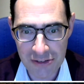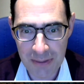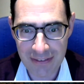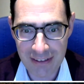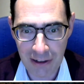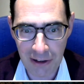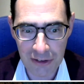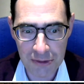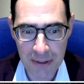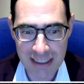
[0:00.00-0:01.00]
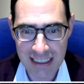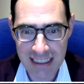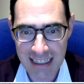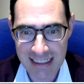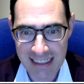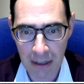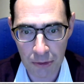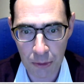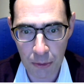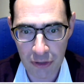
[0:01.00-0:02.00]
have spent the last 20 years
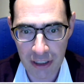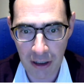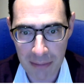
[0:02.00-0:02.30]
outsourcing